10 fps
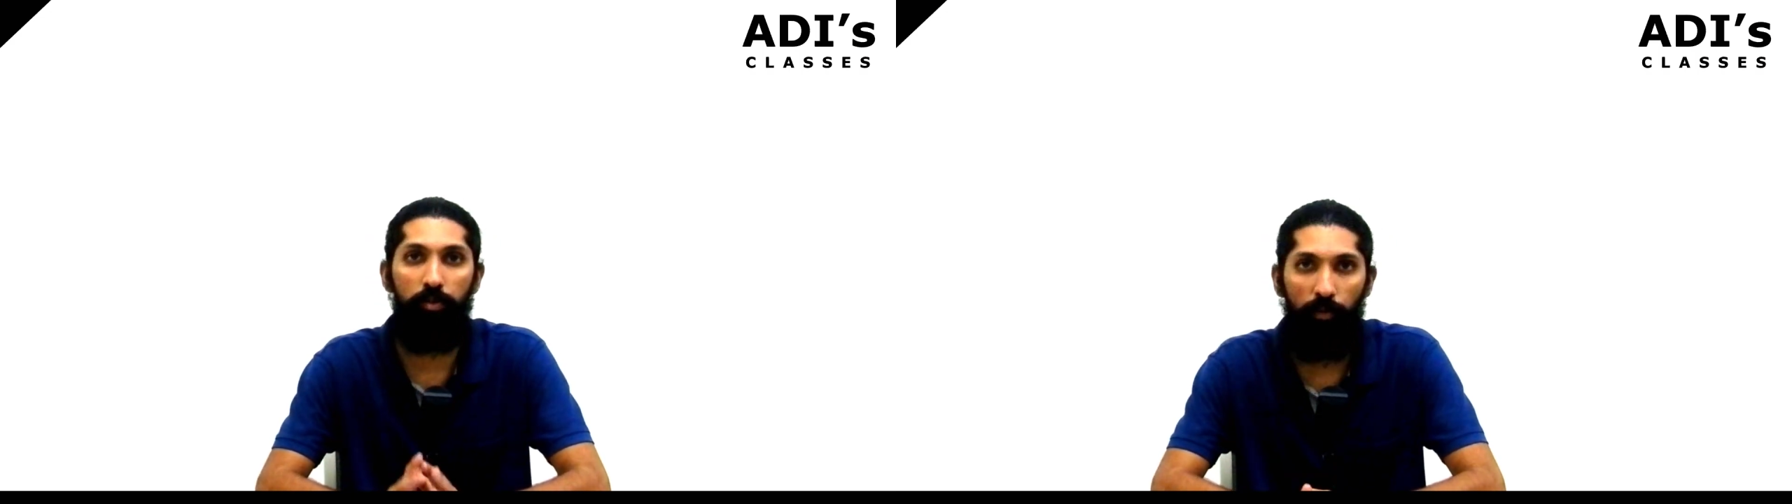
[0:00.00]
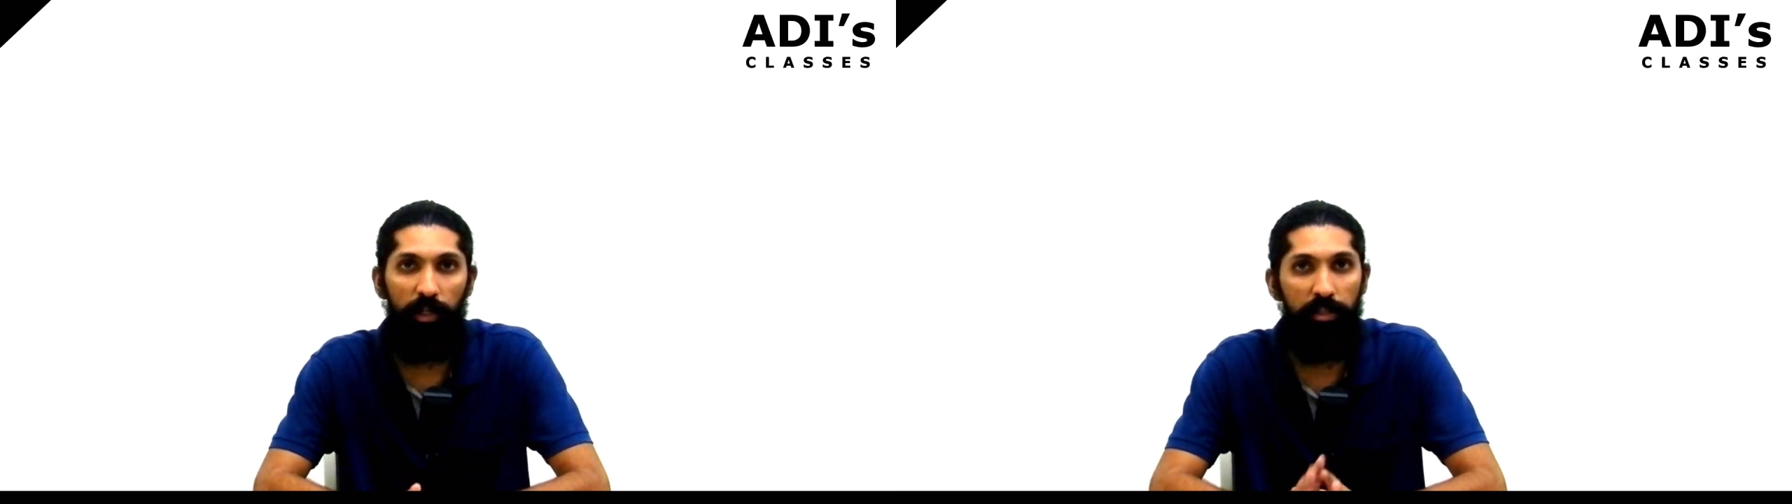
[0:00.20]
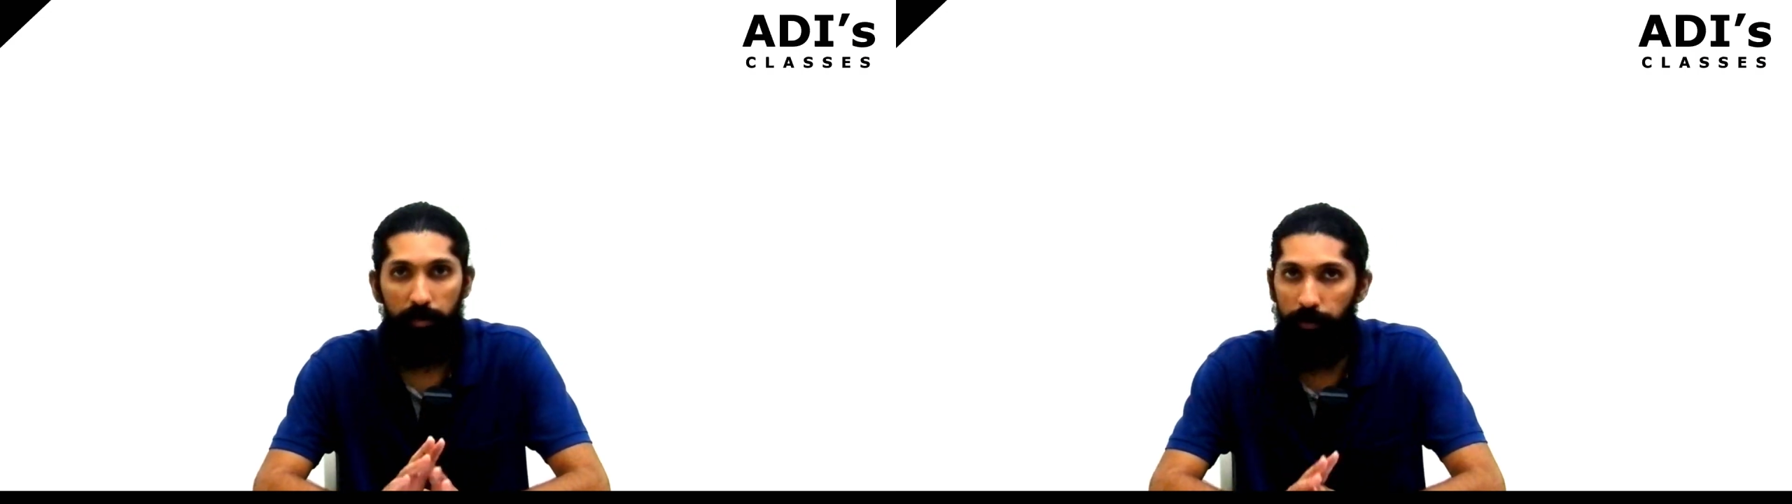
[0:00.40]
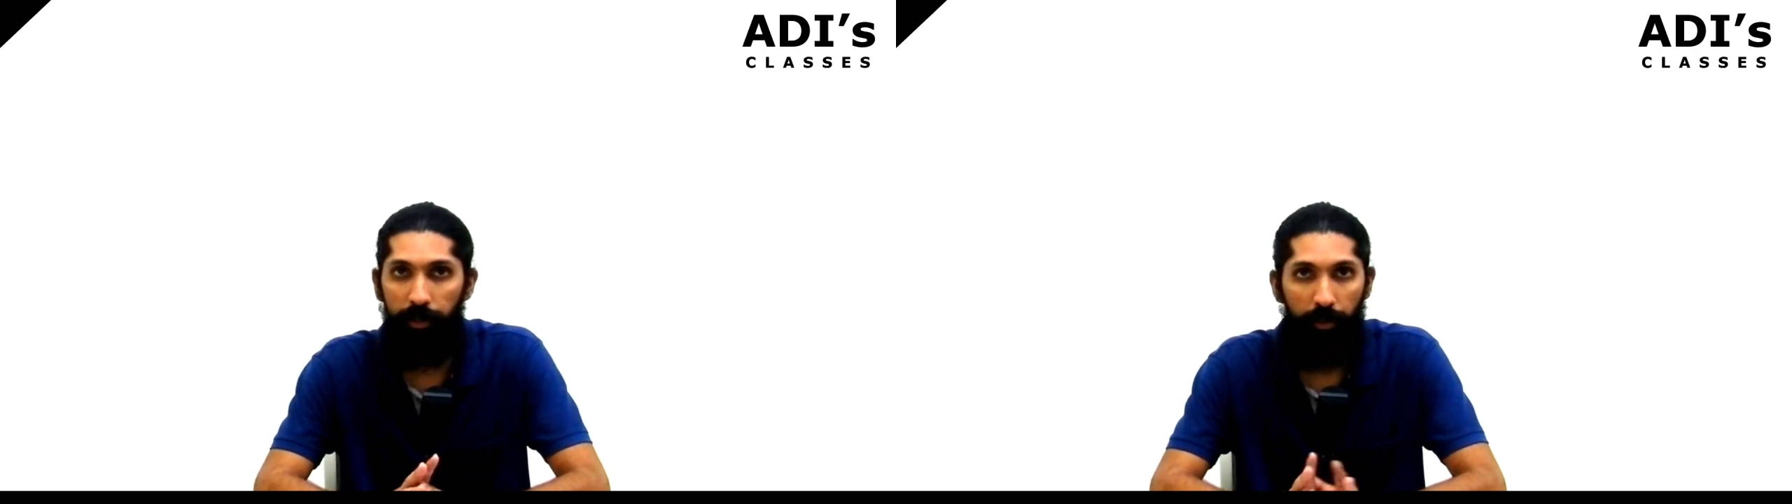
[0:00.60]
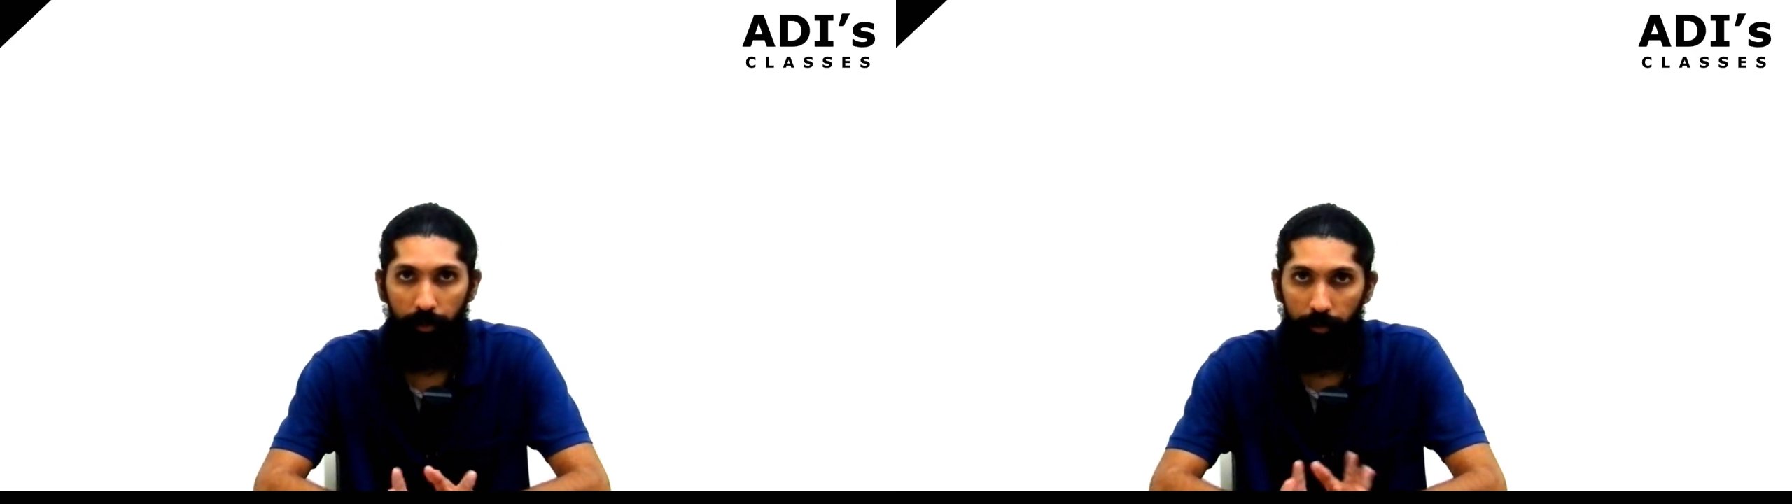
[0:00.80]
one
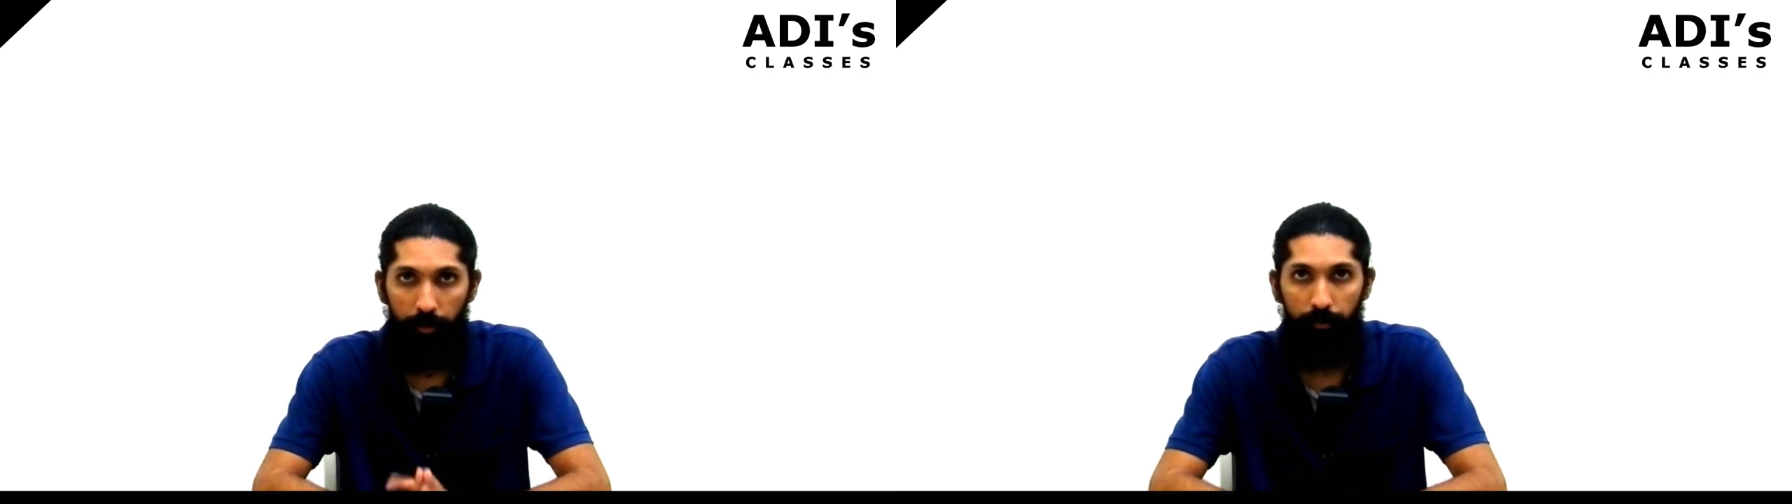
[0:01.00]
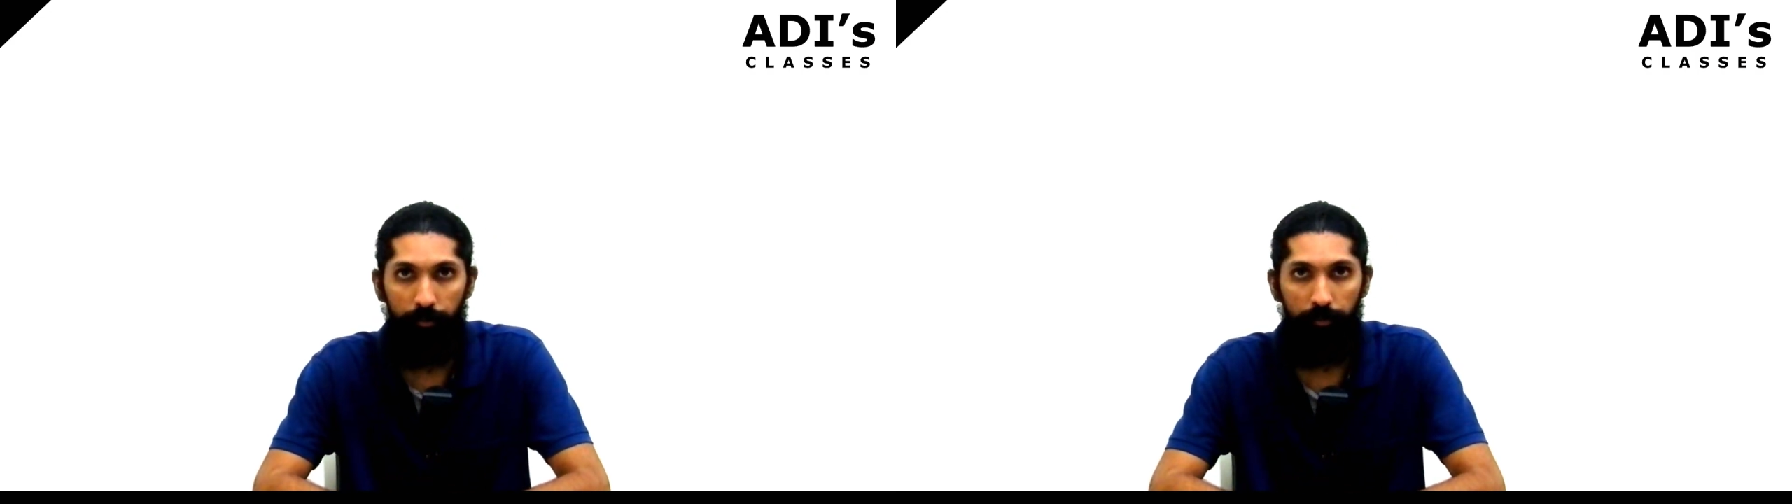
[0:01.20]
split into two.